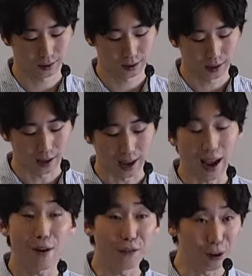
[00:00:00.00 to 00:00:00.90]

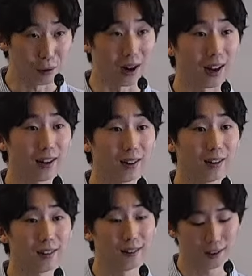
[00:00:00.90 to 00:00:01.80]
Everyone
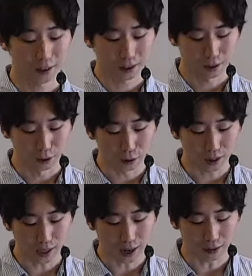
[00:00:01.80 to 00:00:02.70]
looks
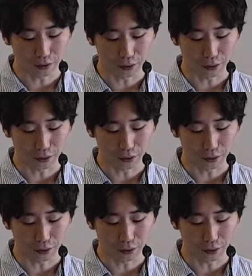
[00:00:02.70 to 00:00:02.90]
out for their